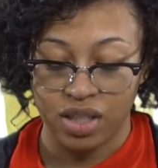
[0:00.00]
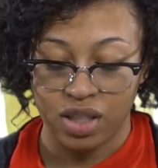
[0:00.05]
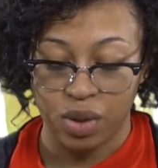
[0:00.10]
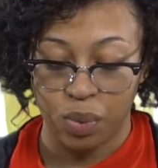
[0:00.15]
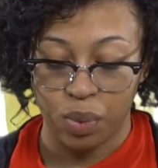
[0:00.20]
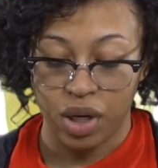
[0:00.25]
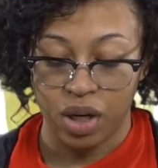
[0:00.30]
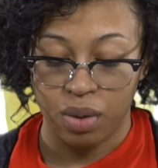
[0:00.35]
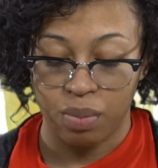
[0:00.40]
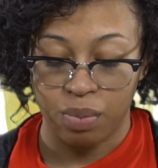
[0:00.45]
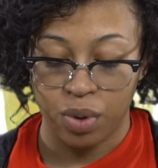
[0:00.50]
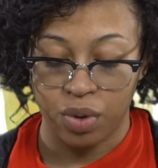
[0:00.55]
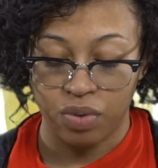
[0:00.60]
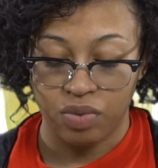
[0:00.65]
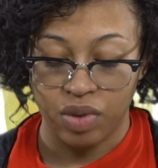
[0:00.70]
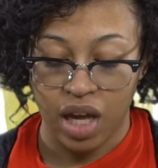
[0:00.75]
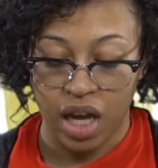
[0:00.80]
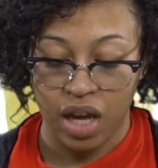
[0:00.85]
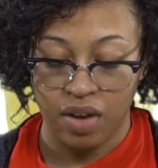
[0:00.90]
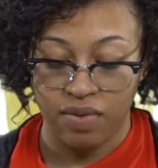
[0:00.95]
some way to prove
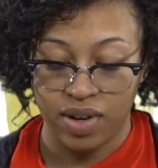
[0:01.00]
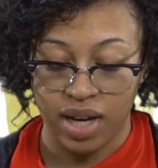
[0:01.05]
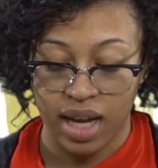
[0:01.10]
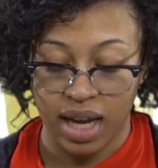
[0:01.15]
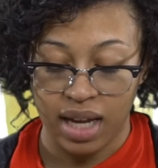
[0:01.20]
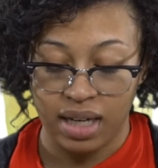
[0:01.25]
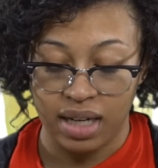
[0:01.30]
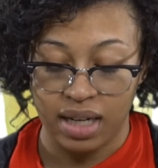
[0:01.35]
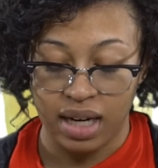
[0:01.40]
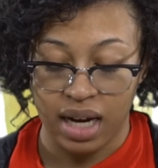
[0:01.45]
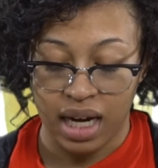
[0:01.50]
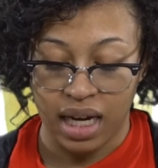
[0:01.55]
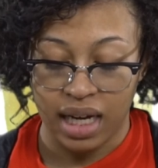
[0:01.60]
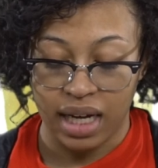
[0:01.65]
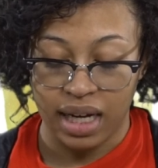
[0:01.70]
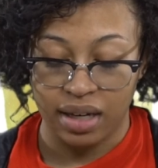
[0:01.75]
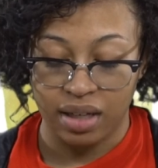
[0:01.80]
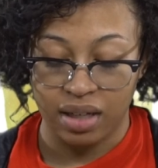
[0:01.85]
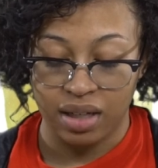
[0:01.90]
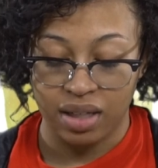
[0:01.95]
that Evan had not
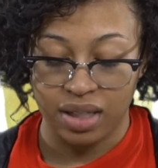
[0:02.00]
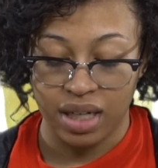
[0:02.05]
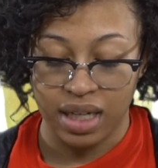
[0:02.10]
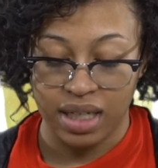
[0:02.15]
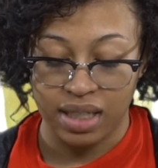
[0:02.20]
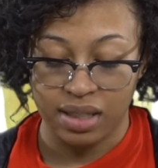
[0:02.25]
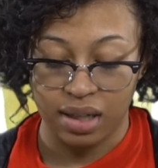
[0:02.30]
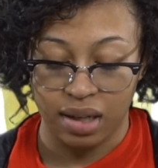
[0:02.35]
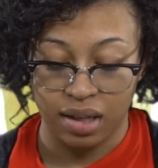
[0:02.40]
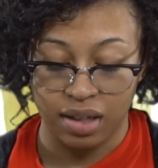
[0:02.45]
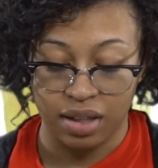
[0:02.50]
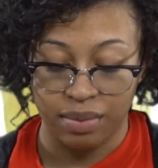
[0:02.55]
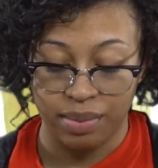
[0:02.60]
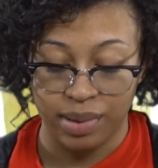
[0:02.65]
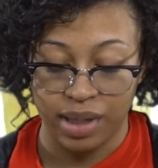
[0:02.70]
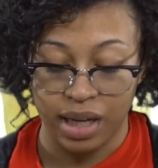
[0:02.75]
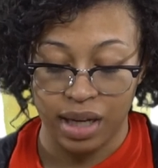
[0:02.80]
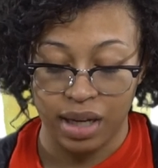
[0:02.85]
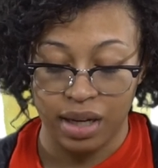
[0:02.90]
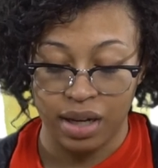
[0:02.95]
had a good day selling
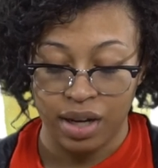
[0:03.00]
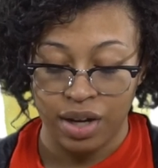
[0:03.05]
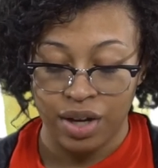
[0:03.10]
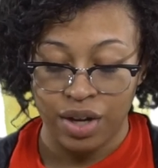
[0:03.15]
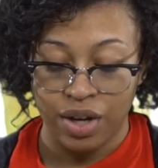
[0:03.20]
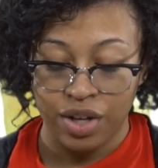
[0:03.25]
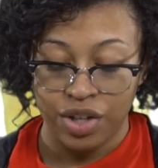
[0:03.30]
lemonade.